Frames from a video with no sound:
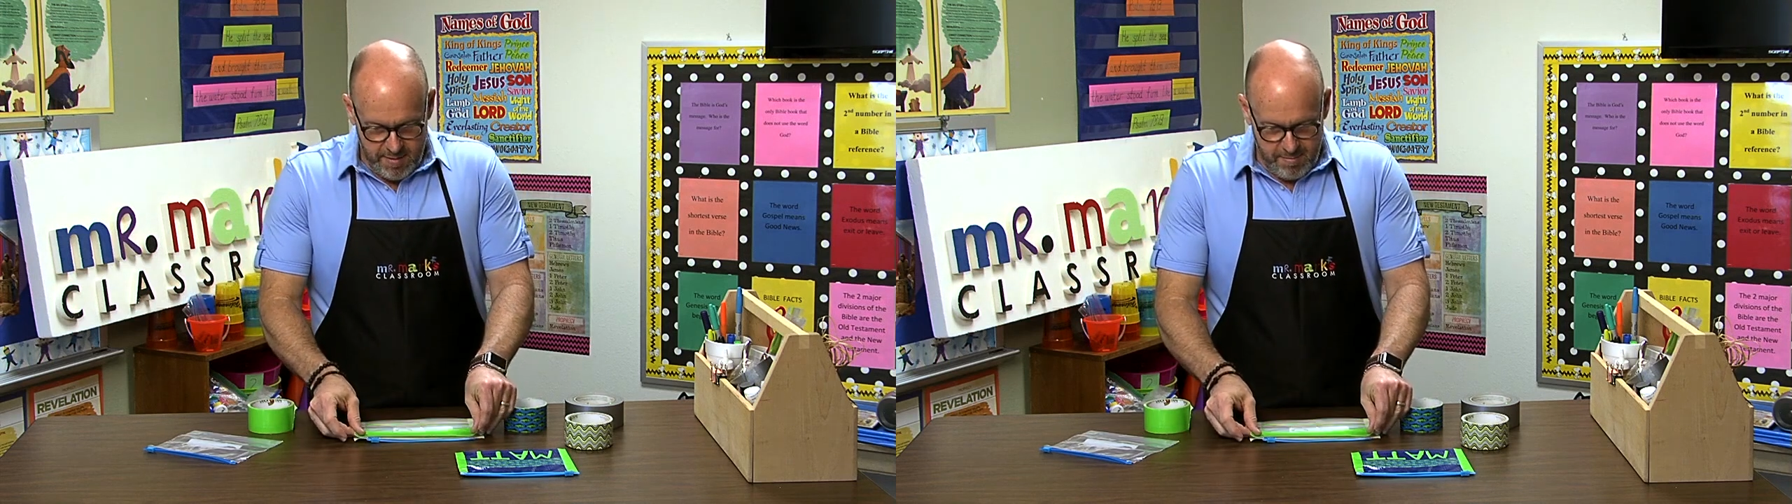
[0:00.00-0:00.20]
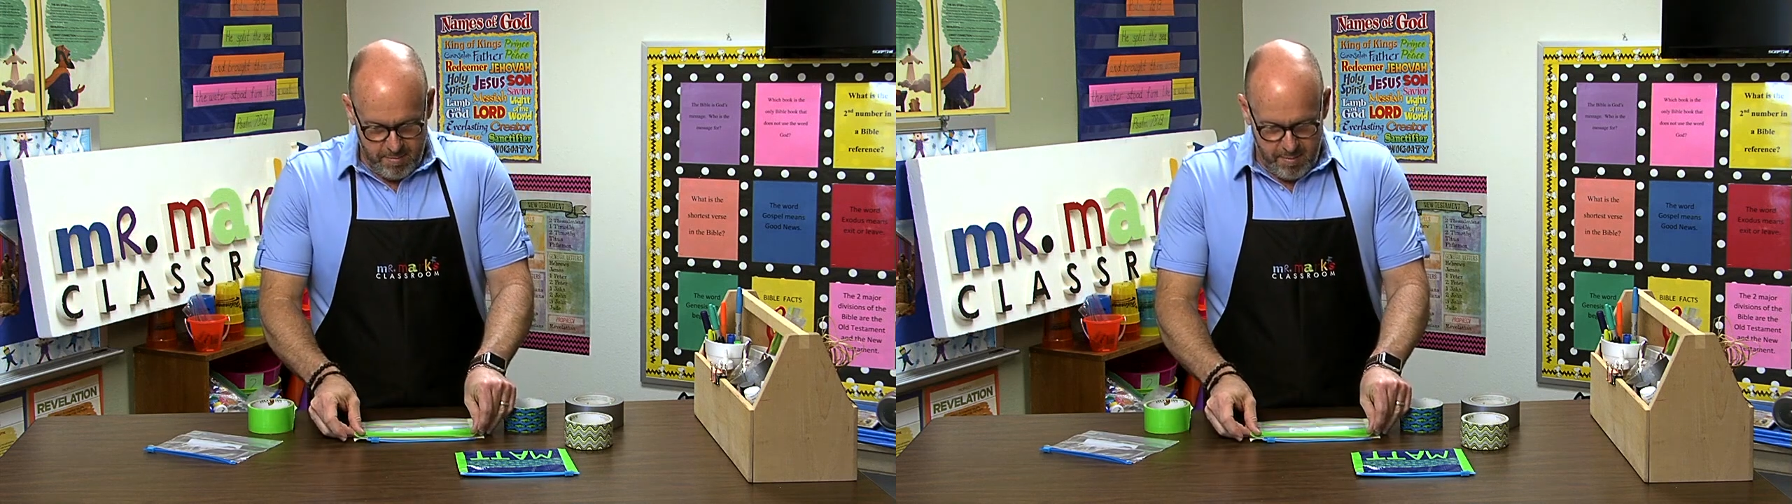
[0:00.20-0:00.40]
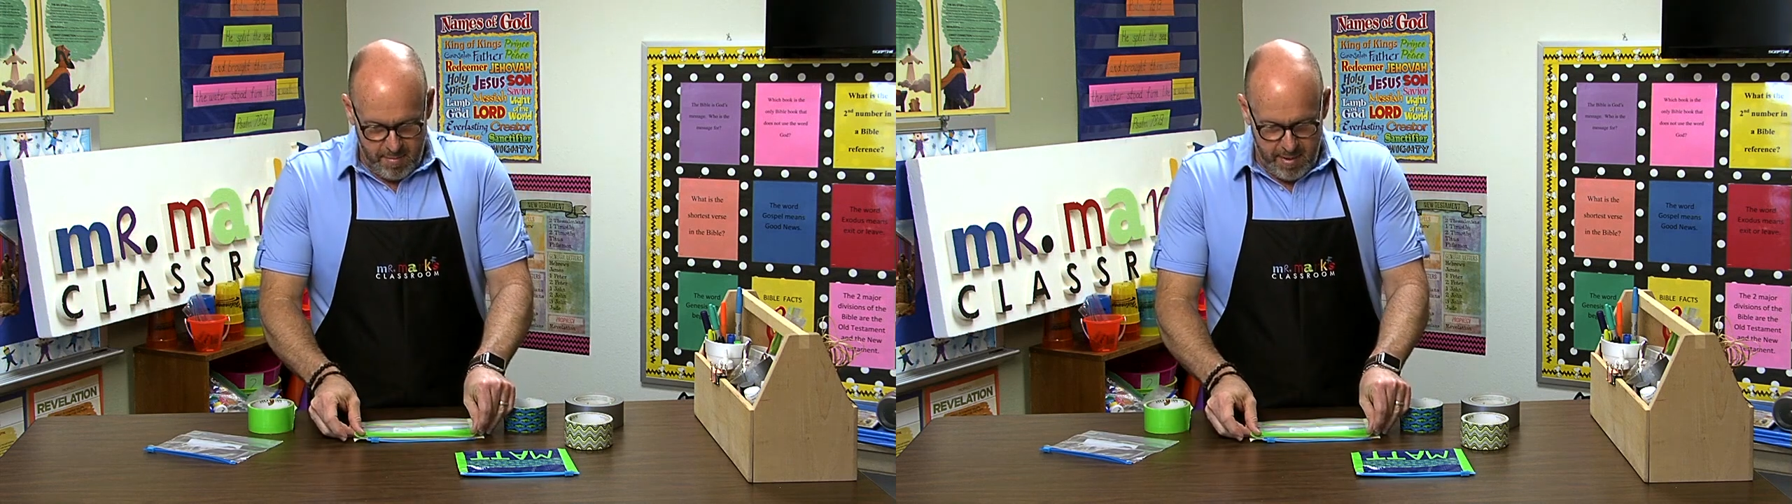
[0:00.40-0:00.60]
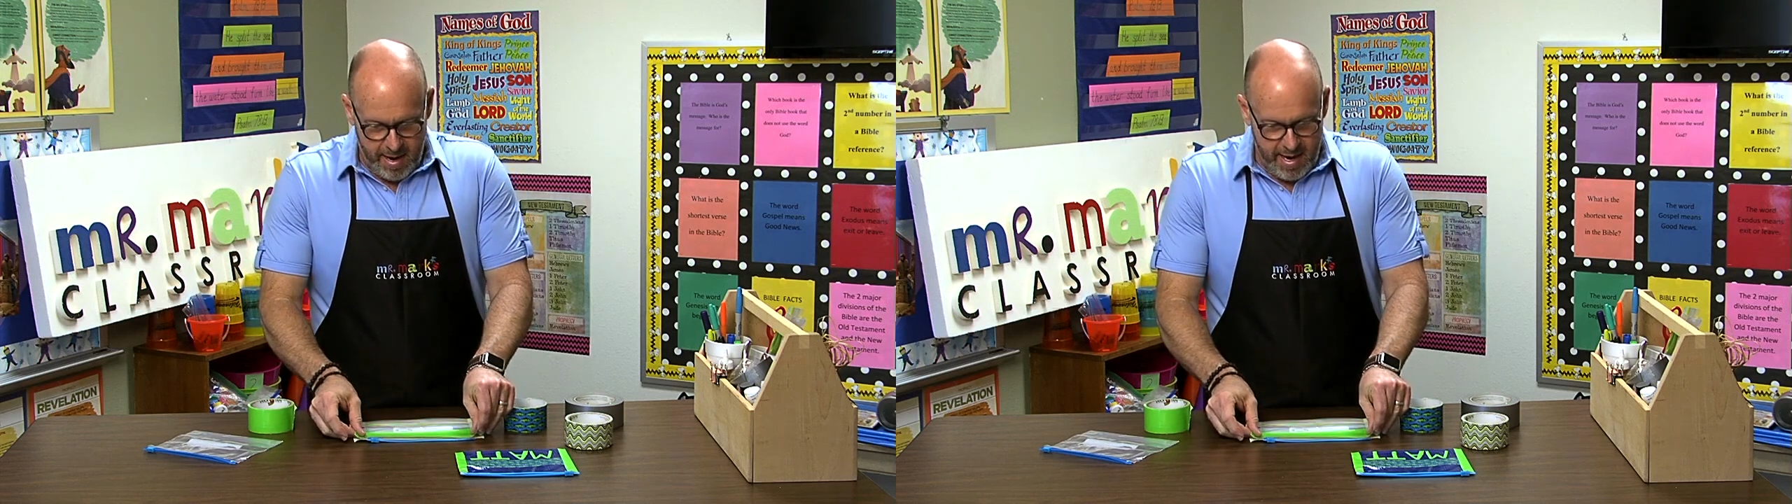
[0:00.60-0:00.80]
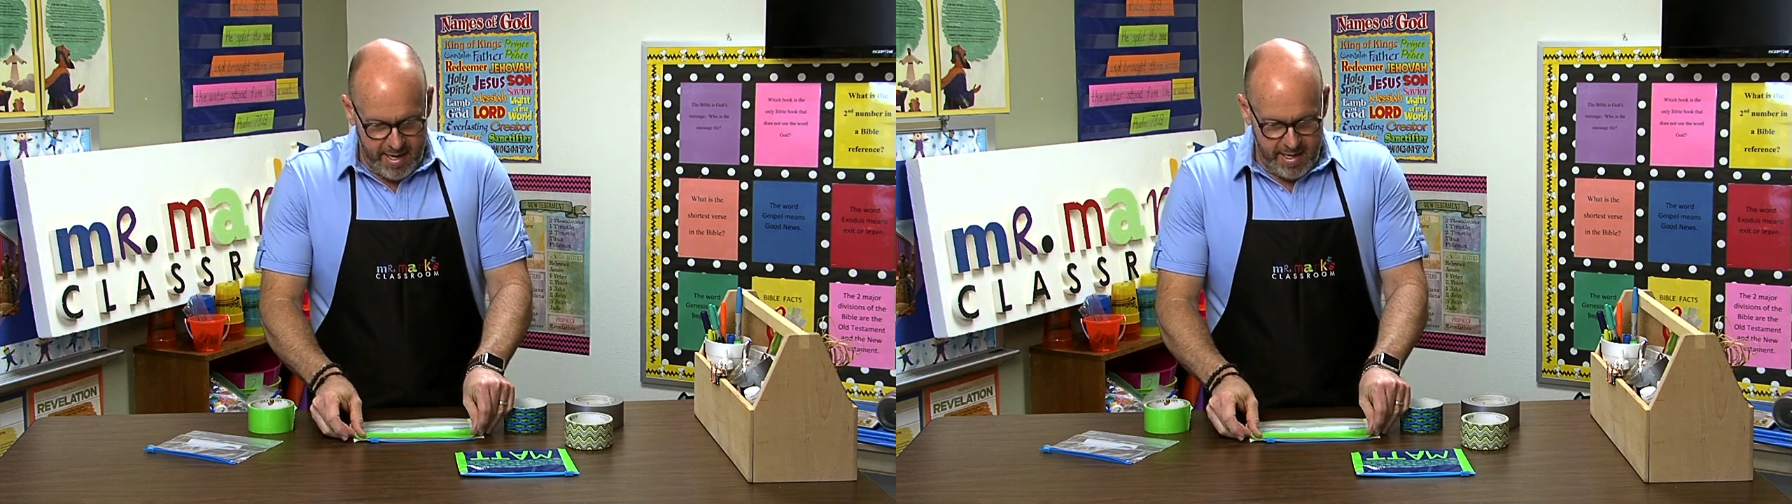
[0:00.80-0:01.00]

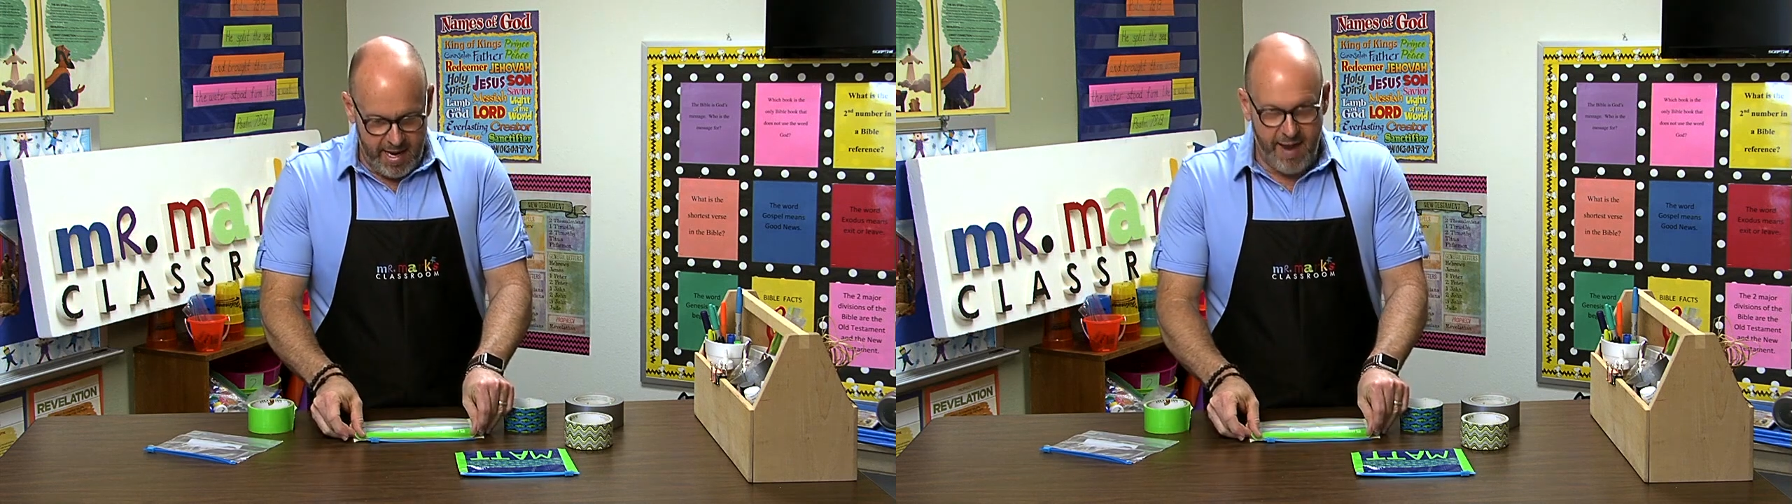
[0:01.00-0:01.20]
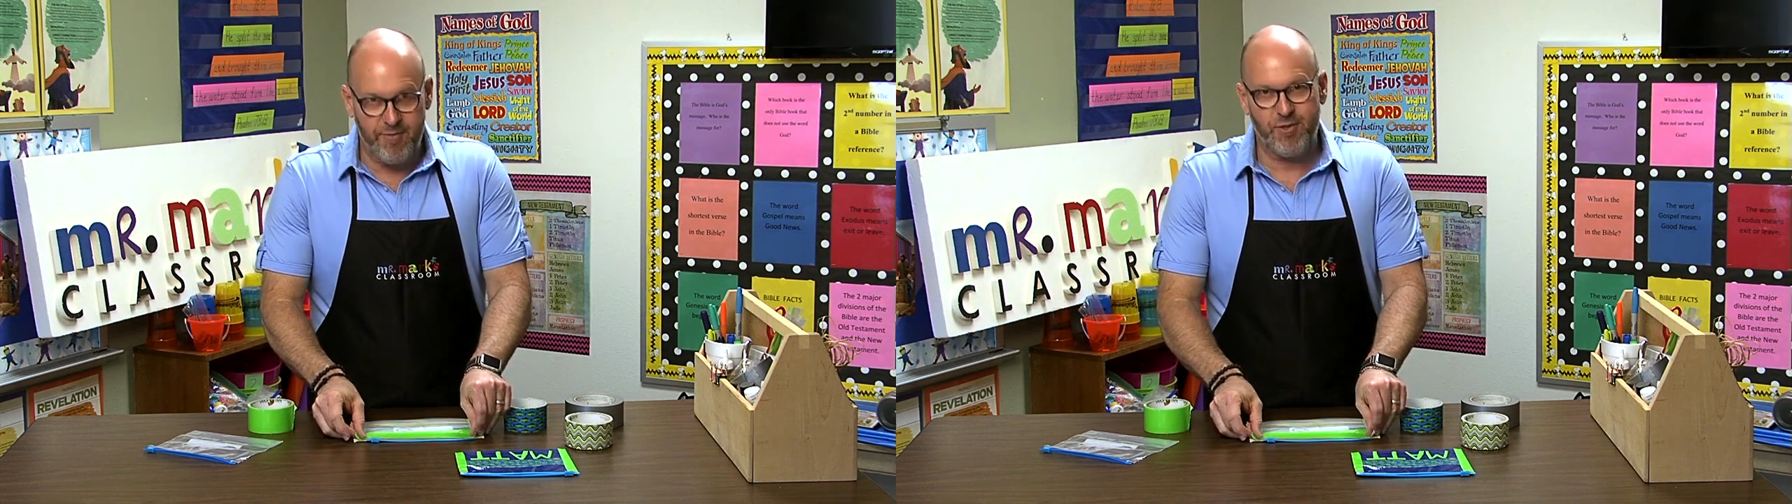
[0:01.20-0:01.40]
might have